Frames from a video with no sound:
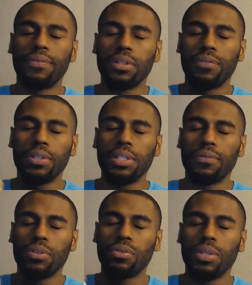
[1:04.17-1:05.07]
to the
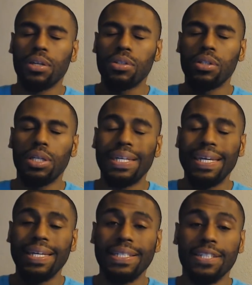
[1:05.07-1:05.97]
15th of
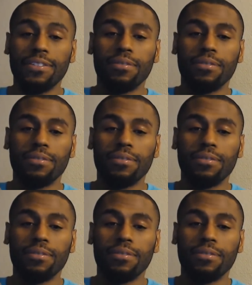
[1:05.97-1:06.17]
2018.